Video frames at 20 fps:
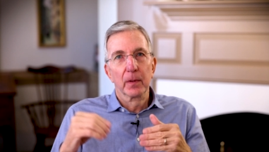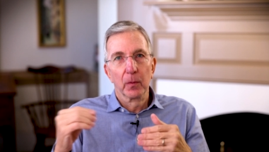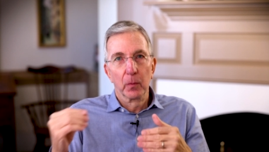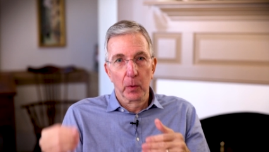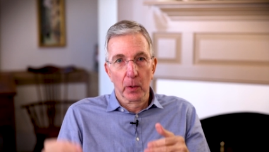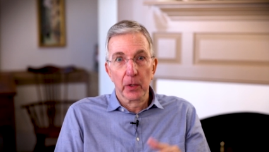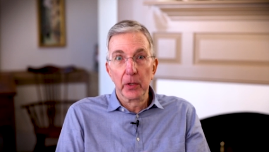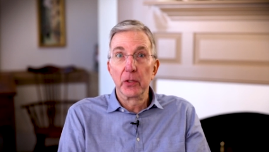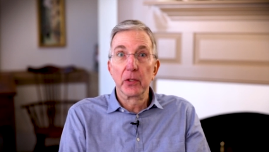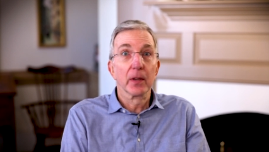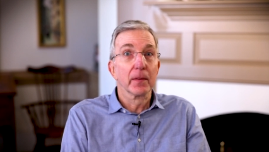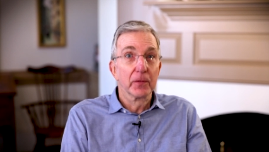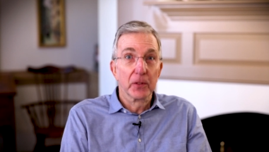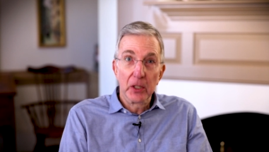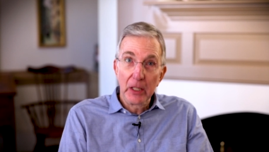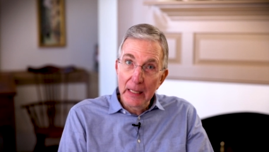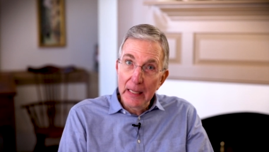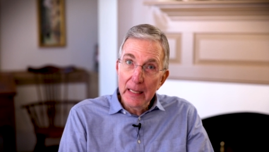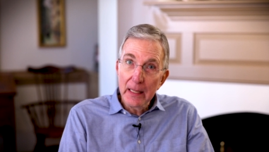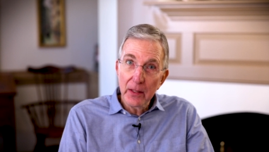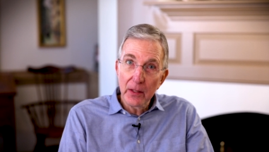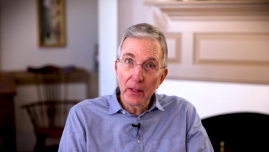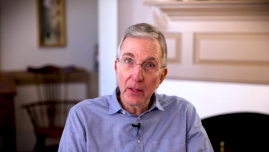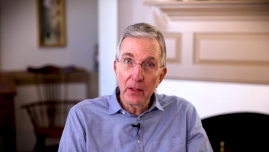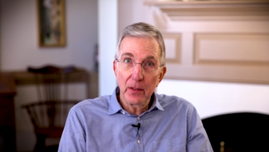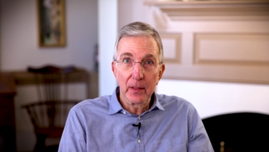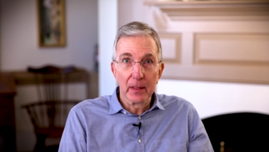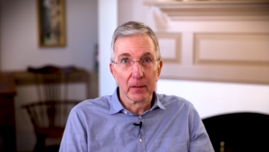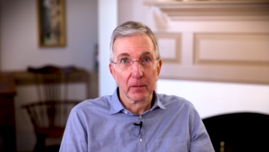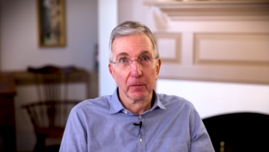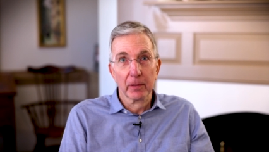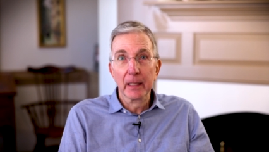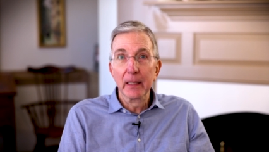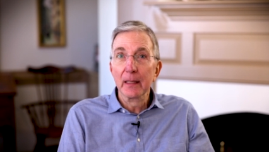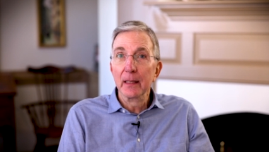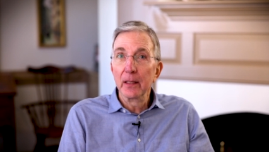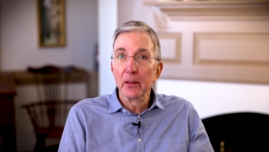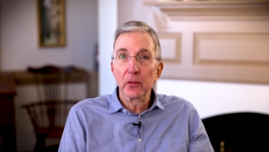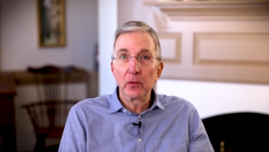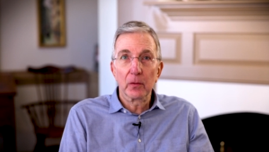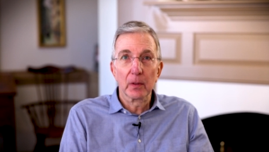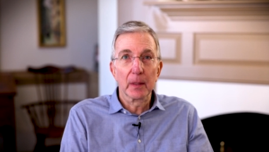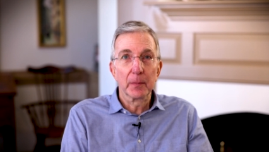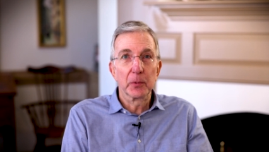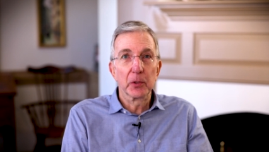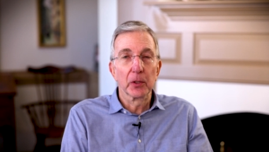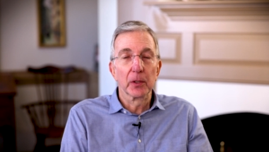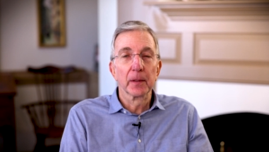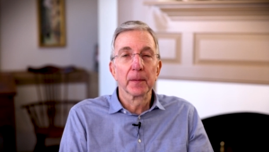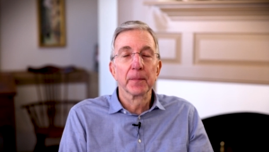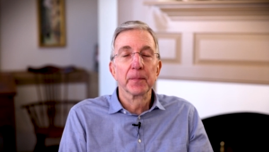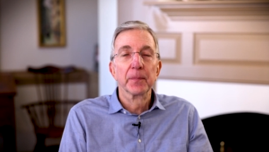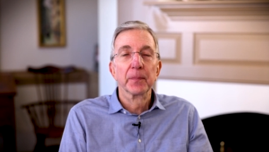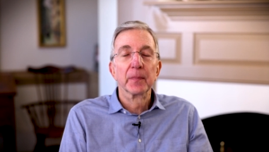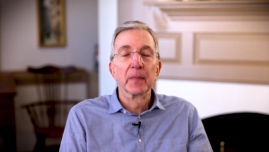the words of Jesus and written in Scripture,